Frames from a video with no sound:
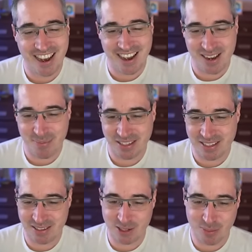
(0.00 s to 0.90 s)

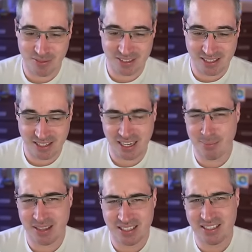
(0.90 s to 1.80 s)
It's a little bit of a silly
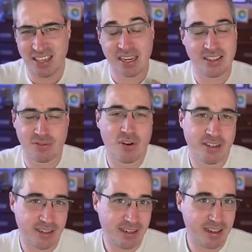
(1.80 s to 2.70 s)
name, but this is like, it's
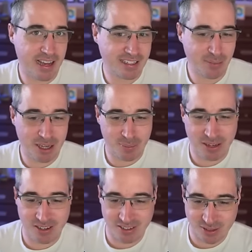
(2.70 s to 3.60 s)
frosted glass in my
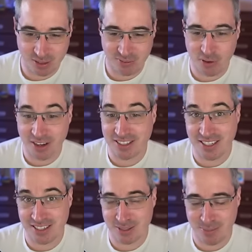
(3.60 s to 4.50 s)
opinion. So the
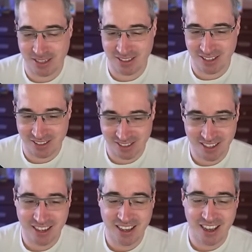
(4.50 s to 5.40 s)
frostiness makes sense.
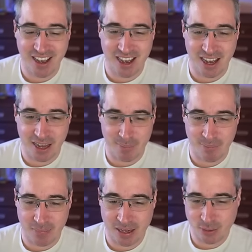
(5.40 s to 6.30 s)

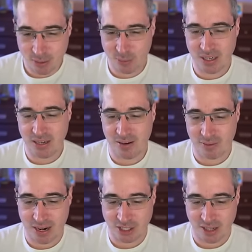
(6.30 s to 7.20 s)
I don't know if we need
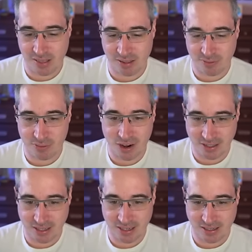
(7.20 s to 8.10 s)
hover actually. I think the
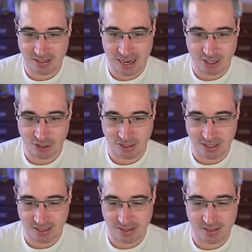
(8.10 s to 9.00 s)
frostiness actually
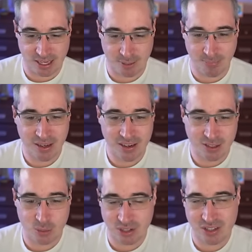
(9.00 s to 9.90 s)
stays the same.
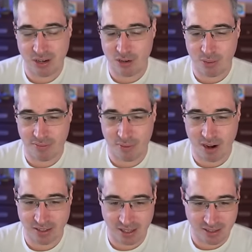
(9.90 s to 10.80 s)
So we're just going to do a
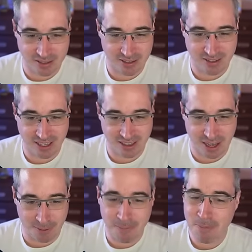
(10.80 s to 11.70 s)
frostiness like
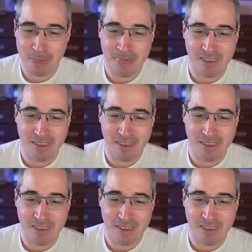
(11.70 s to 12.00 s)
that.